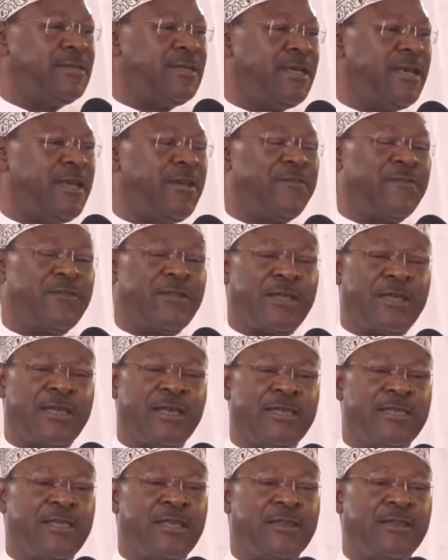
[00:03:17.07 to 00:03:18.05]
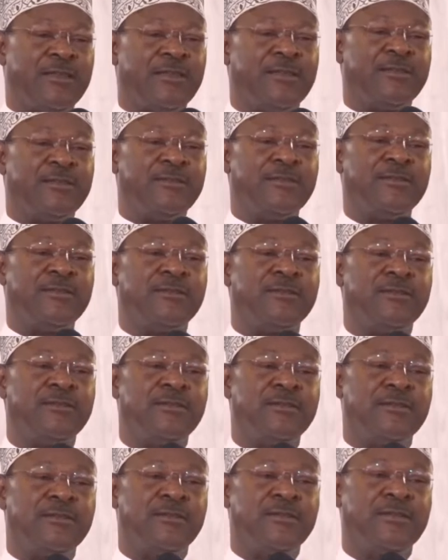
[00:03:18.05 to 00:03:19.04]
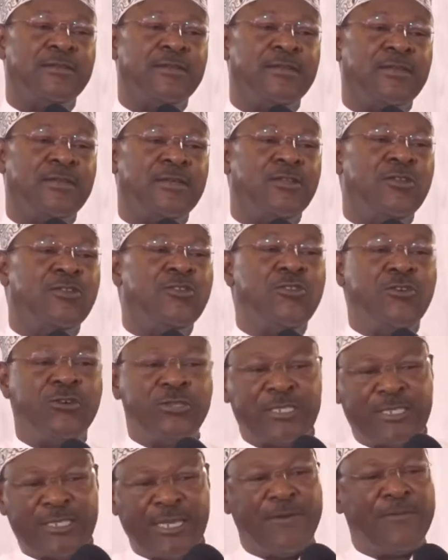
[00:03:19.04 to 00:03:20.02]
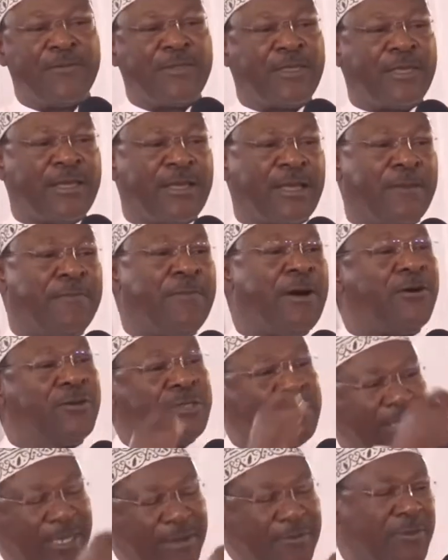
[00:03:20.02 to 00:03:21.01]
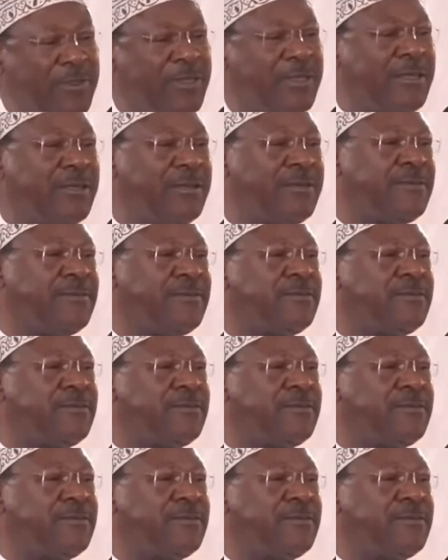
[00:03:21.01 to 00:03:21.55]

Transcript: Every Kenyan knows something about something.